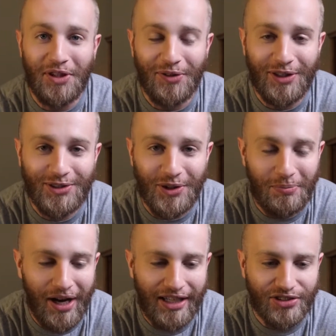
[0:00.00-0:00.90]
the original
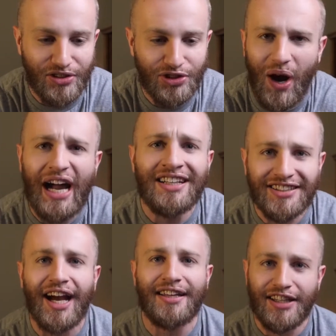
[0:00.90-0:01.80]
apostles. So I
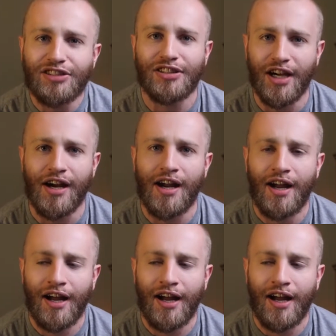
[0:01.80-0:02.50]
decided this year